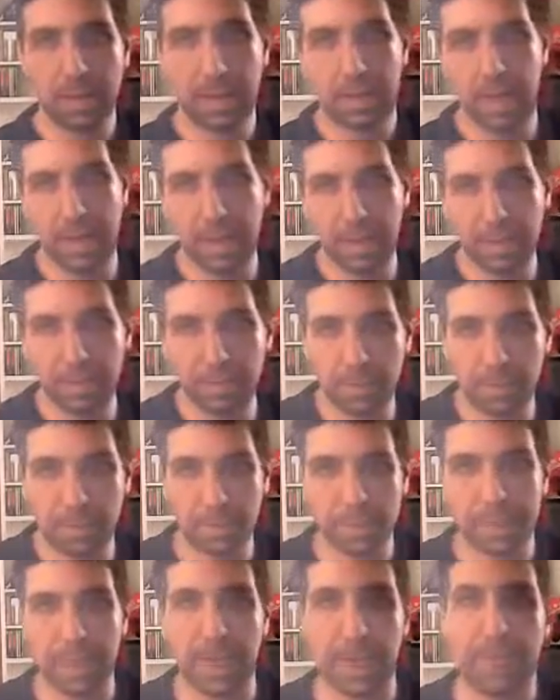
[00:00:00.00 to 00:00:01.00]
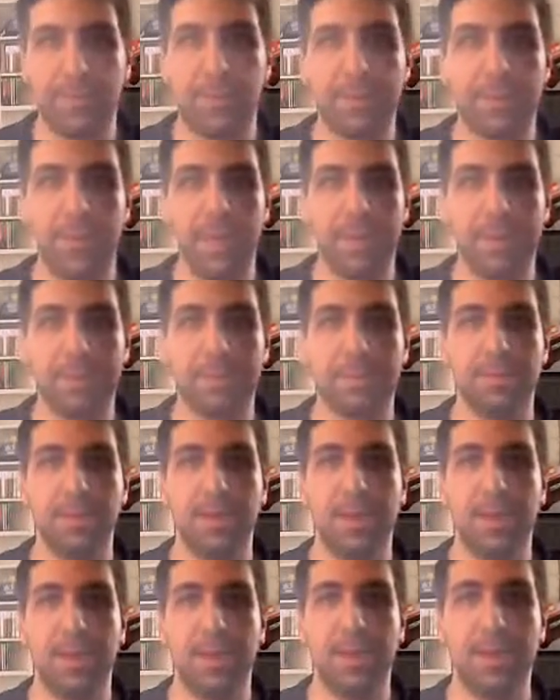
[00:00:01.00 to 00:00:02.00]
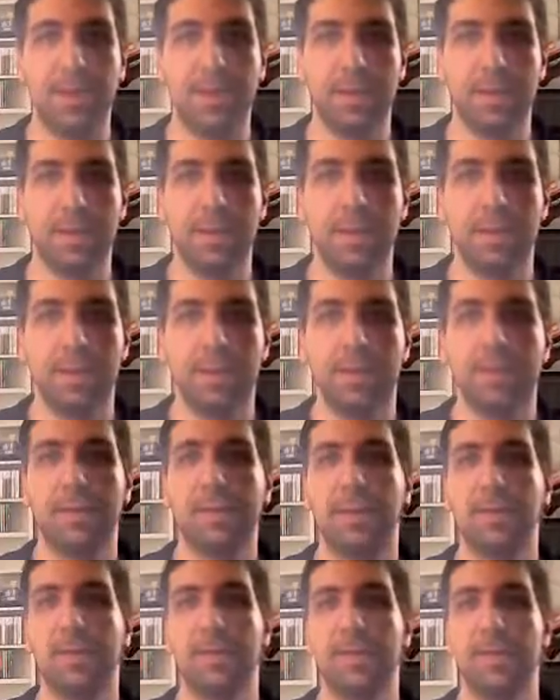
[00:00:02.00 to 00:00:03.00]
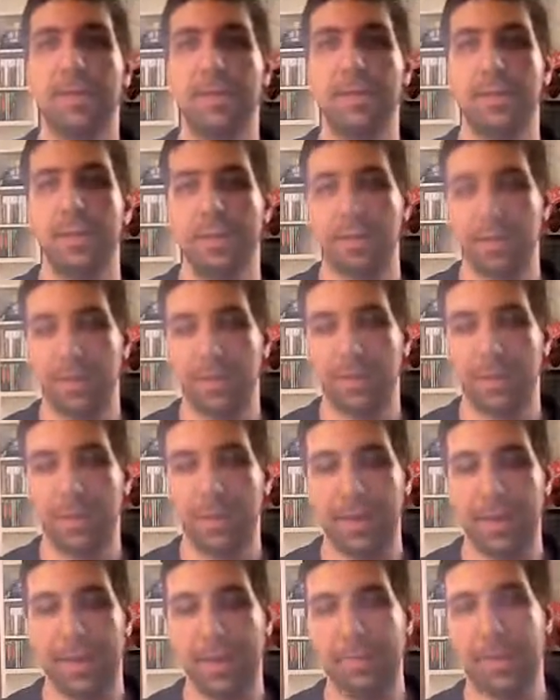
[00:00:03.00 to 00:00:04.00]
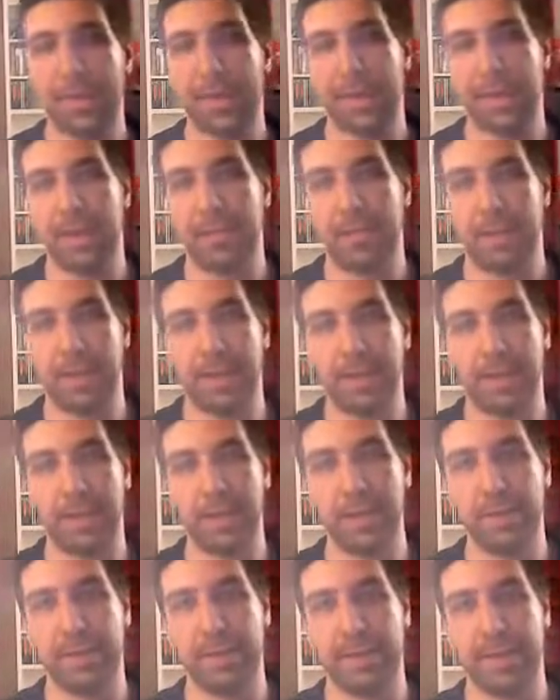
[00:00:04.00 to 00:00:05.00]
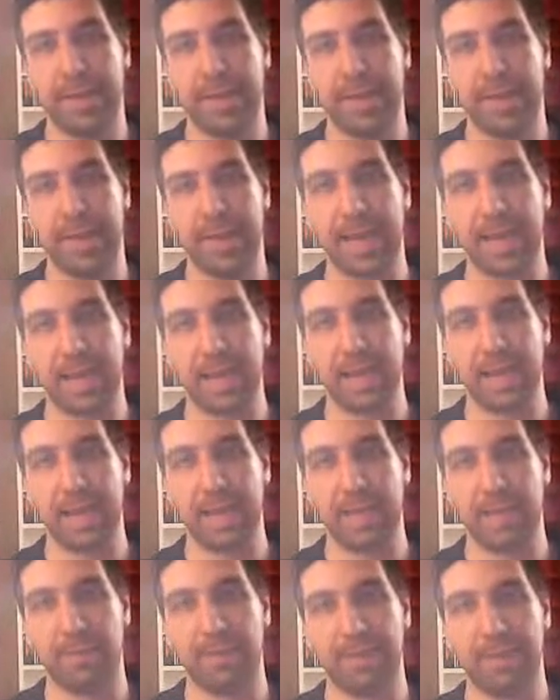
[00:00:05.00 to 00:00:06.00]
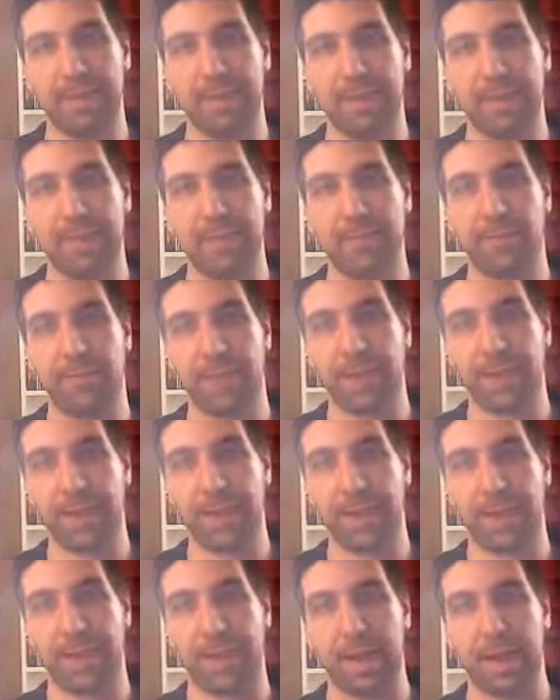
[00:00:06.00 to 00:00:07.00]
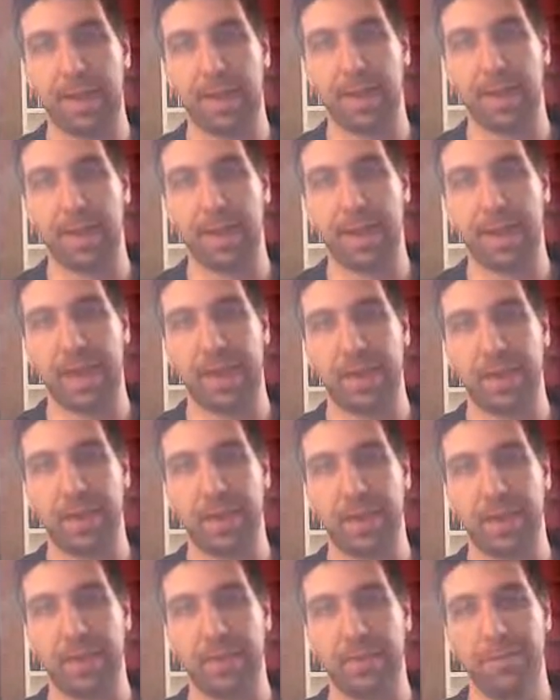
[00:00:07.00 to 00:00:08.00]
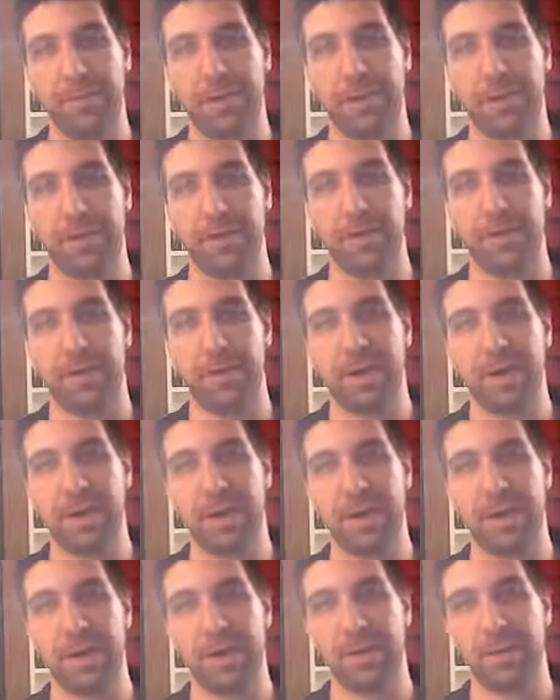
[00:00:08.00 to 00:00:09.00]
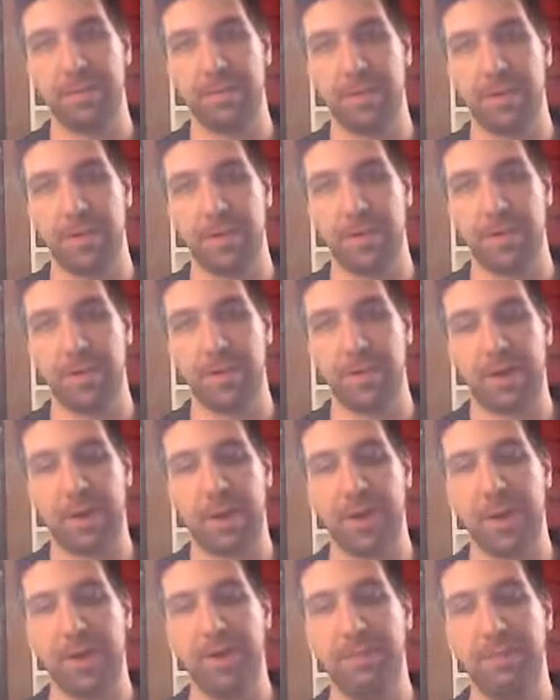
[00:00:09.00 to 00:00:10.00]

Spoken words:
And we'll just take it from there this week. This is the Atari 8-Bit Game Hunter signing out. Have a good, safe week. Game on, rock on, and play hard.